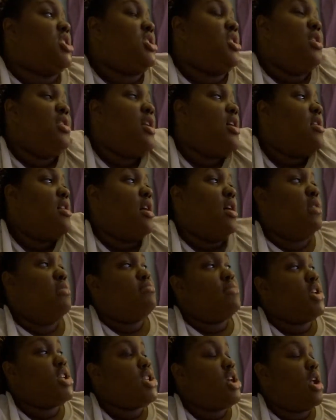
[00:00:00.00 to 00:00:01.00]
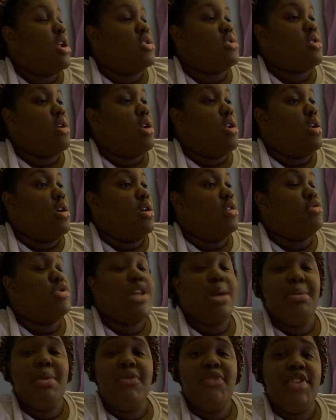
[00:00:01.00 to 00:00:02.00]
so yeah y'all that's all that's going on
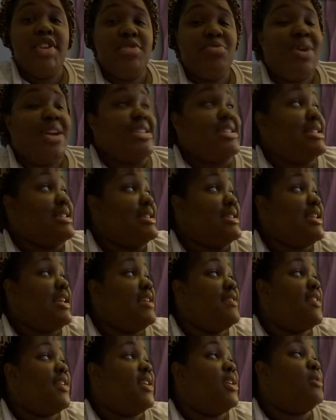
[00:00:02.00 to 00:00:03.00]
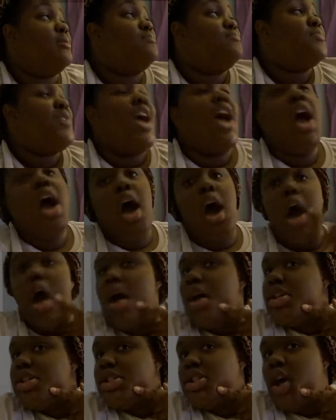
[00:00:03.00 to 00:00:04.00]
so i'm gonna finish watching tv
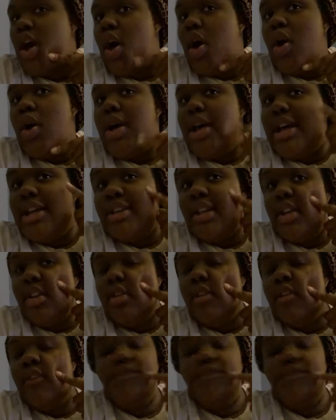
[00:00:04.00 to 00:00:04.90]
also the little